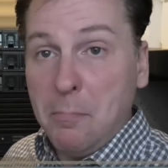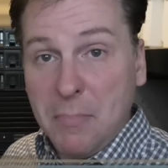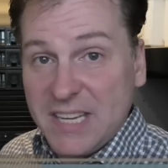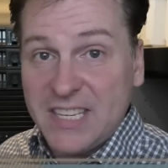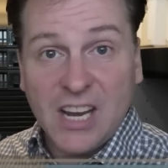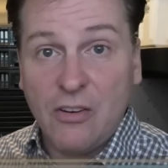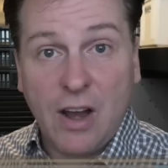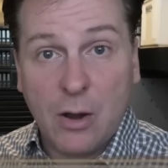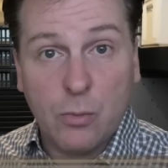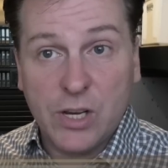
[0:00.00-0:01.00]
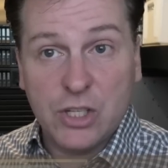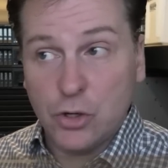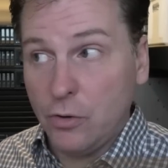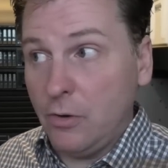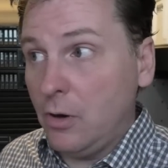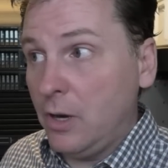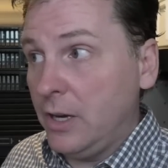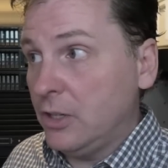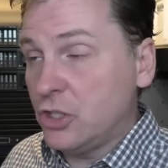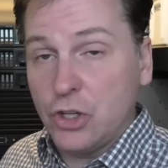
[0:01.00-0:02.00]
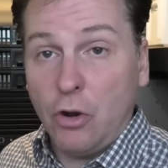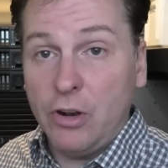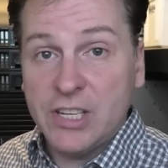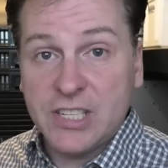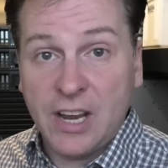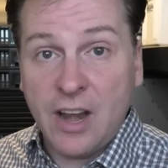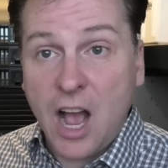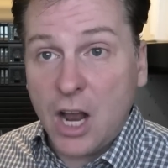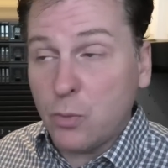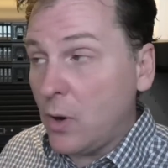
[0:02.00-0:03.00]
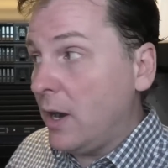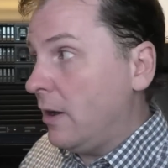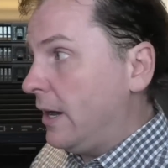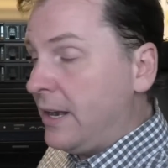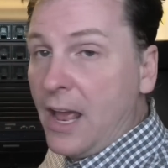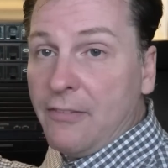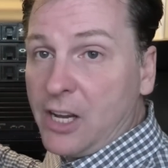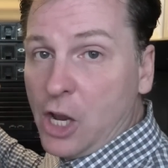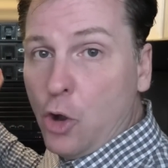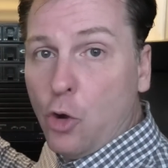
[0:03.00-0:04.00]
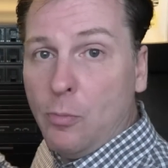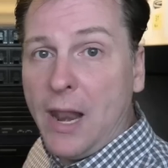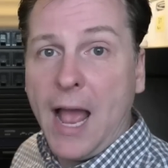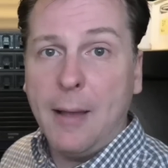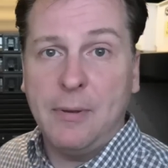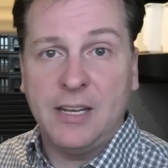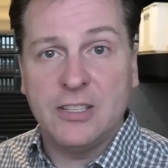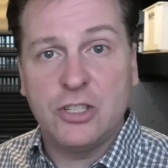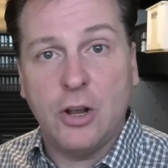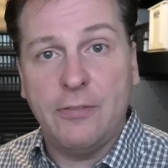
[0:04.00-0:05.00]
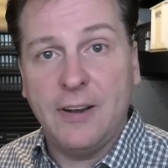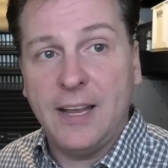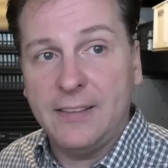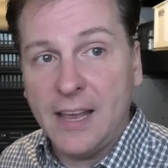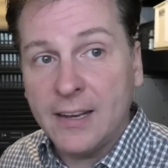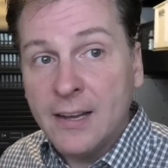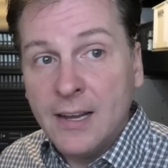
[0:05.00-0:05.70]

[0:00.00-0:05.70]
messing around with server and storage and hardware and having a home lab and stuff like that.